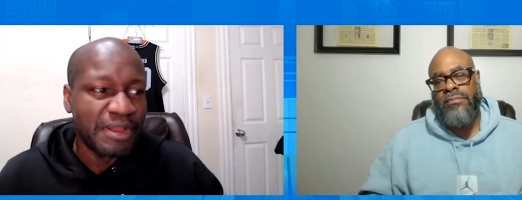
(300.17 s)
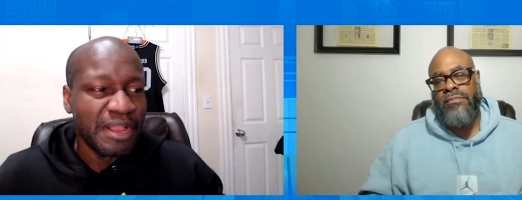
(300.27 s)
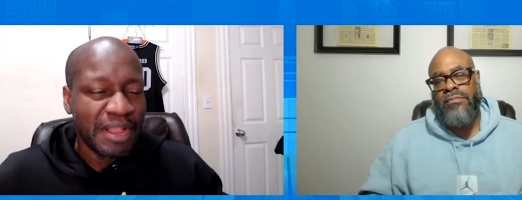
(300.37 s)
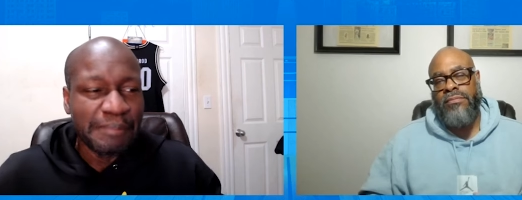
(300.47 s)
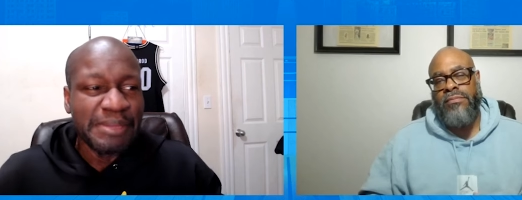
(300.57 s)
Speaker 1: over?
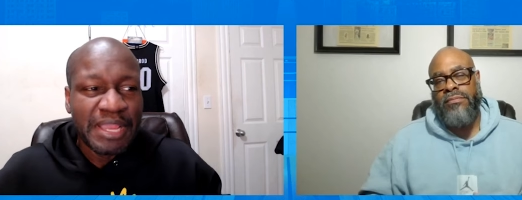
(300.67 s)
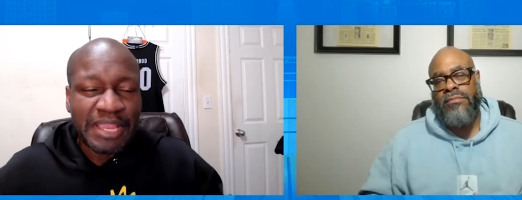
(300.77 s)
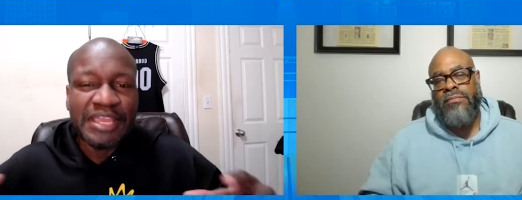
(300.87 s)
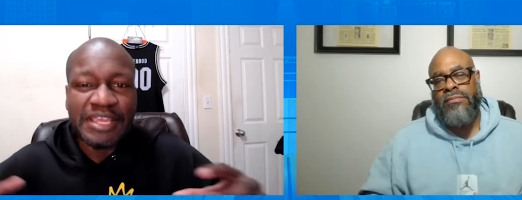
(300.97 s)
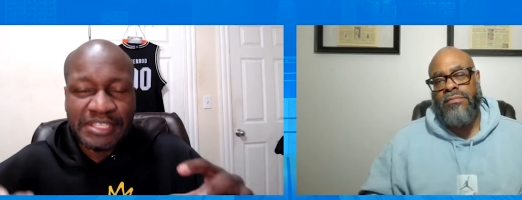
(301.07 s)
I mean,
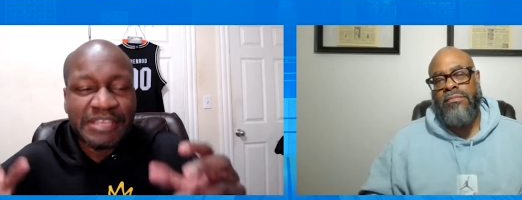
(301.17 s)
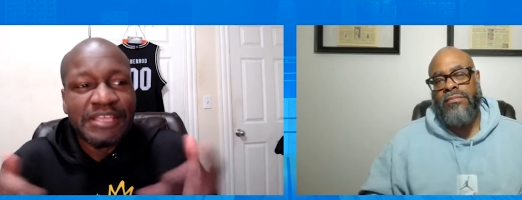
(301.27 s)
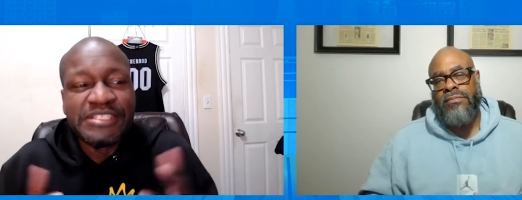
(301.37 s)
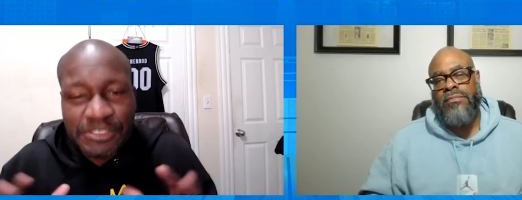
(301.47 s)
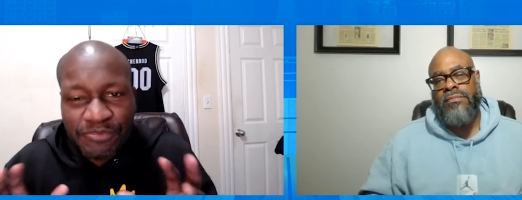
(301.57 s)

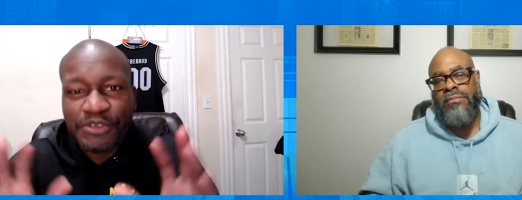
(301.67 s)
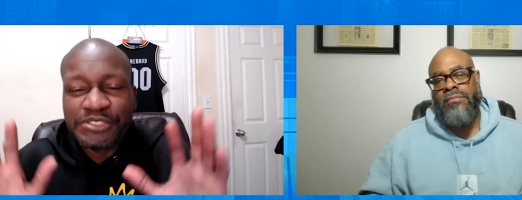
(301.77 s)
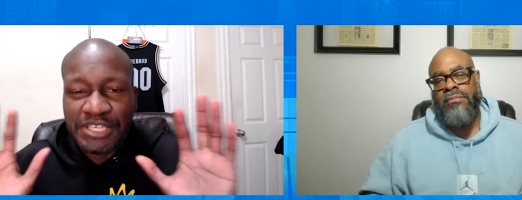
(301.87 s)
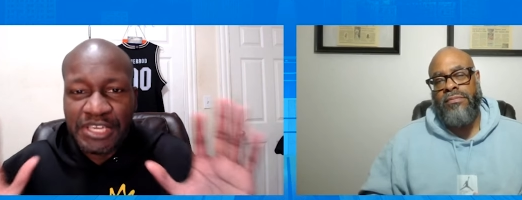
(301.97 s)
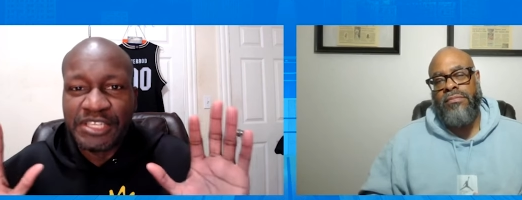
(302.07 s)
it, it, just
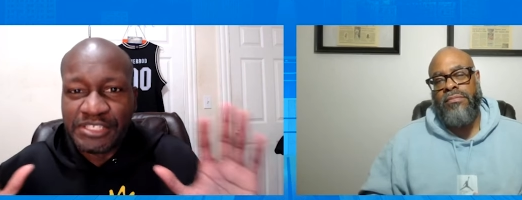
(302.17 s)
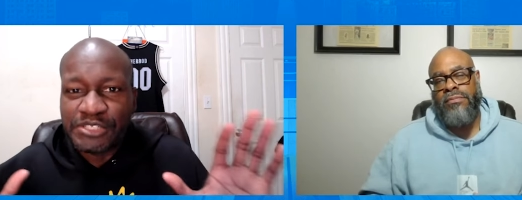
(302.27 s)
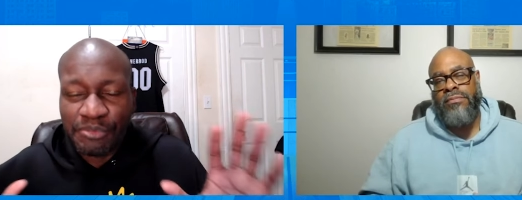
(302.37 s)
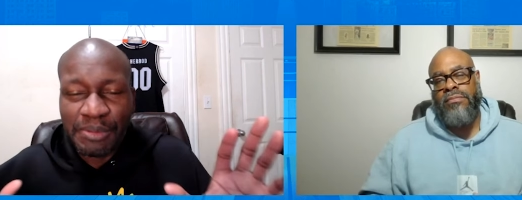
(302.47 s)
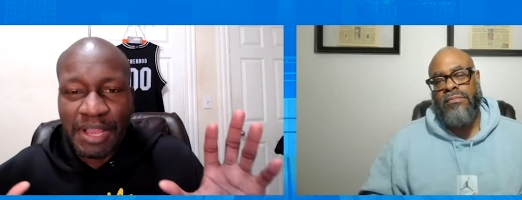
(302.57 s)
feels, and again, this
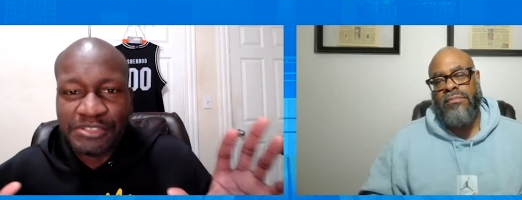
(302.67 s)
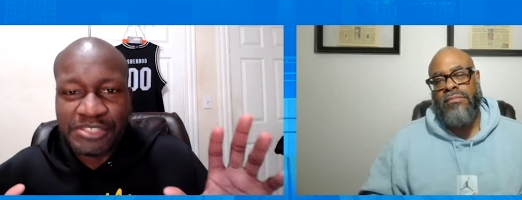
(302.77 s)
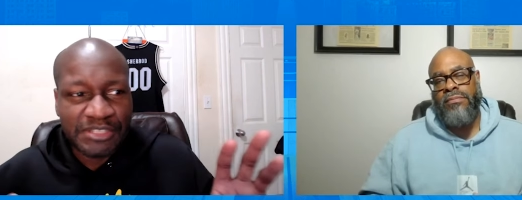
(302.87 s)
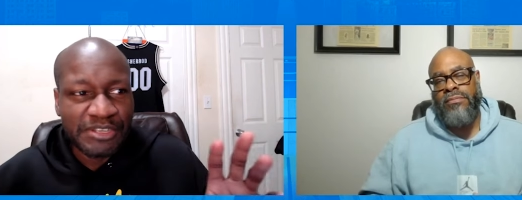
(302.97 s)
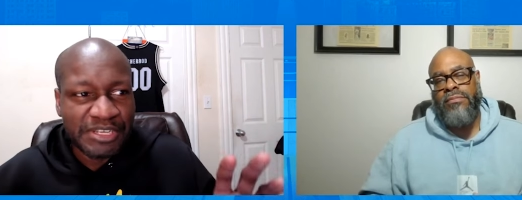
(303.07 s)
is from the
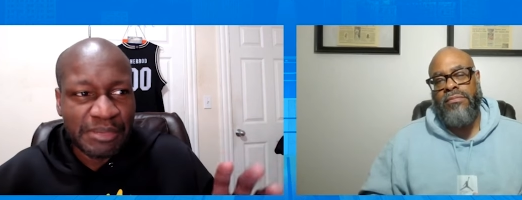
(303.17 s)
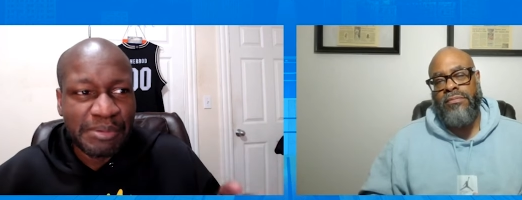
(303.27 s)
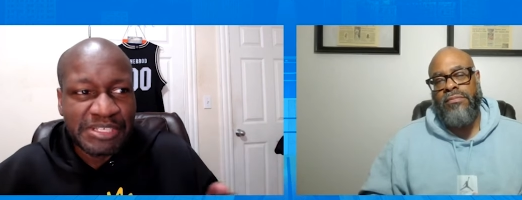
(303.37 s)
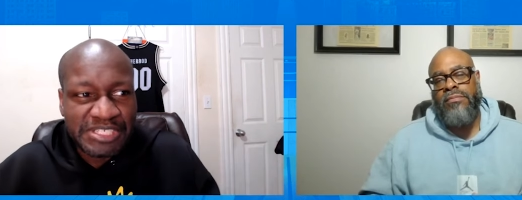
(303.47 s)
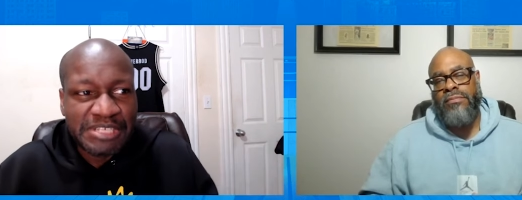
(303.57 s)
outside looking in,
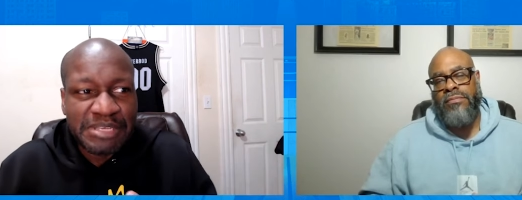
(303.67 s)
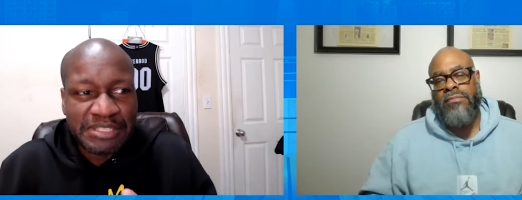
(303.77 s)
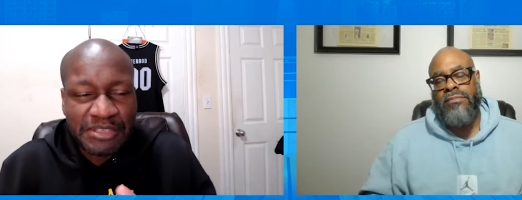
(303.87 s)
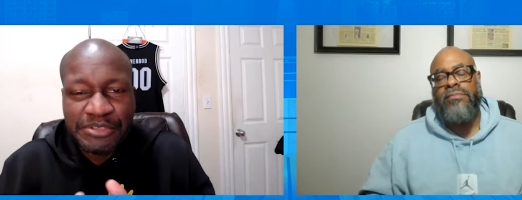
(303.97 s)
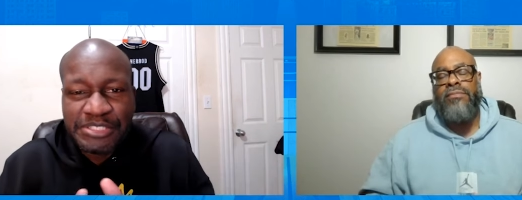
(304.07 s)
but it seems
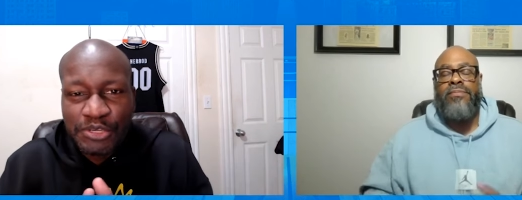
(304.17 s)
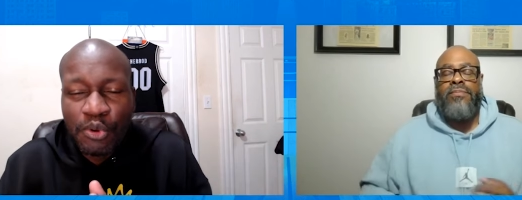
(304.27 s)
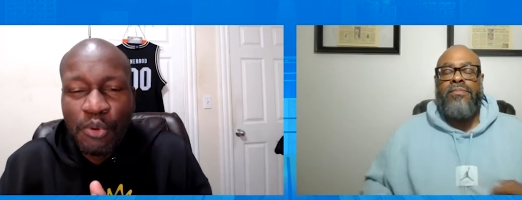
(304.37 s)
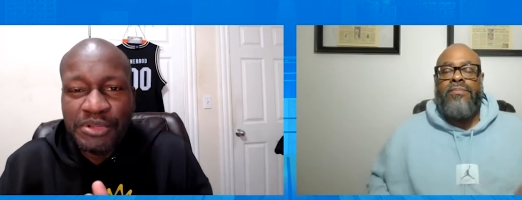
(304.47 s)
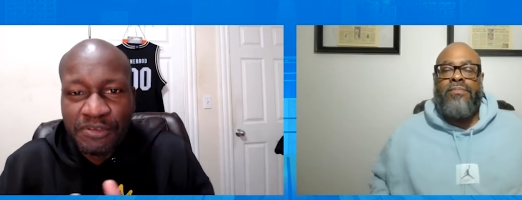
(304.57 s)
like there is a
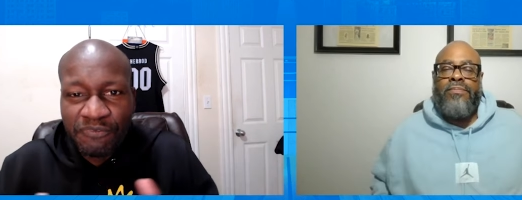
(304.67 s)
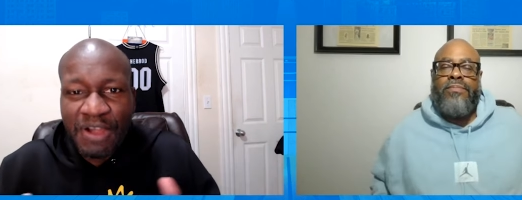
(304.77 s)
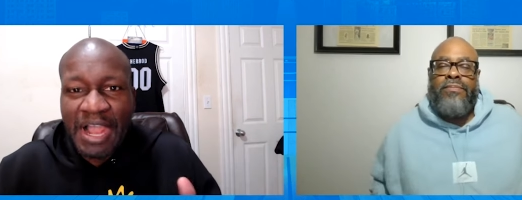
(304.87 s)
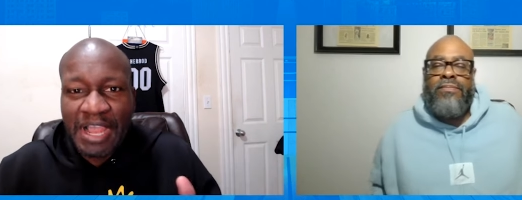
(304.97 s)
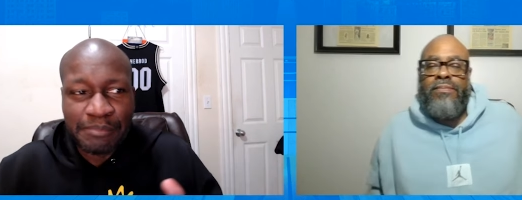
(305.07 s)
growing
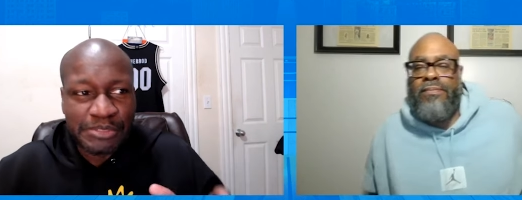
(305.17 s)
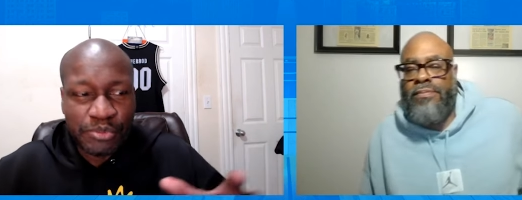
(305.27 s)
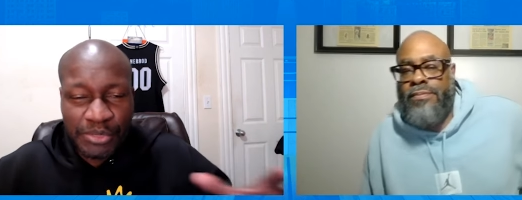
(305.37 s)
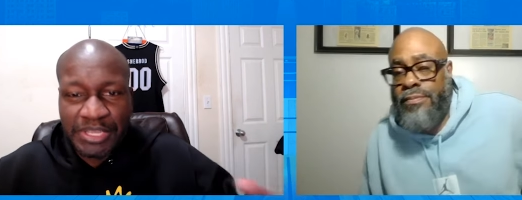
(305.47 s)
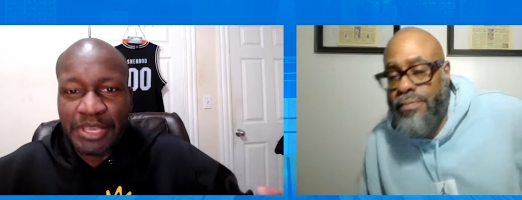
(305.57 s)
divide
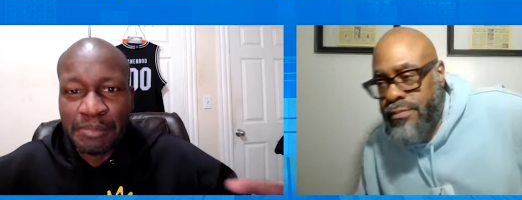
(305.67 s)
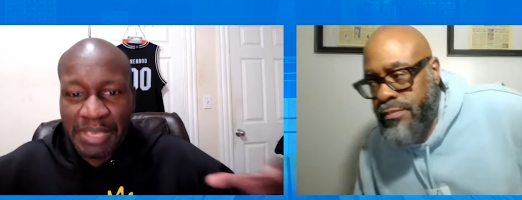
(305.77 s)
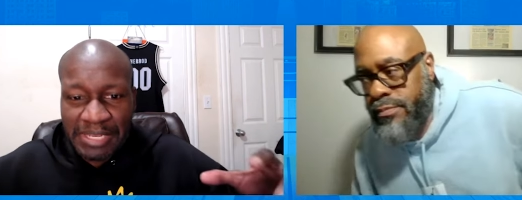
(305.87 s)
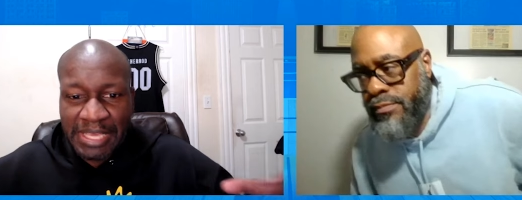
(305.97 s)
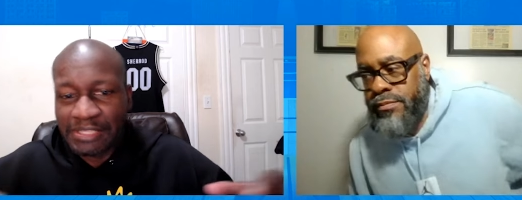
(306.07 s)
between him
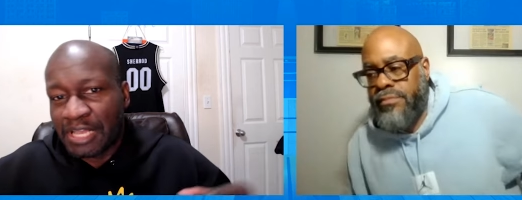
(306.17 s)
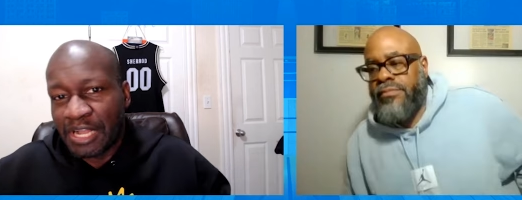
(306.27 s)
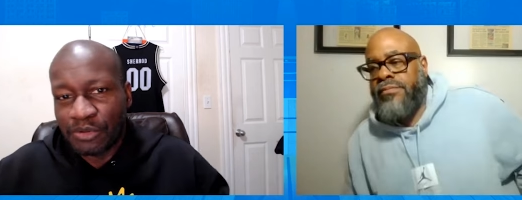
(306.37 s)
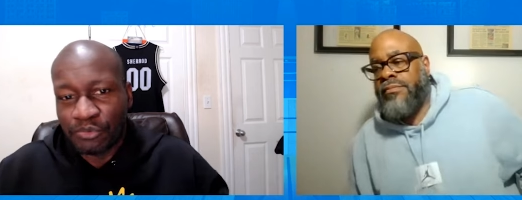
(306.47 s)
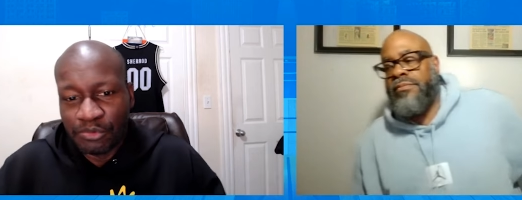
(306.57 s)
and that locker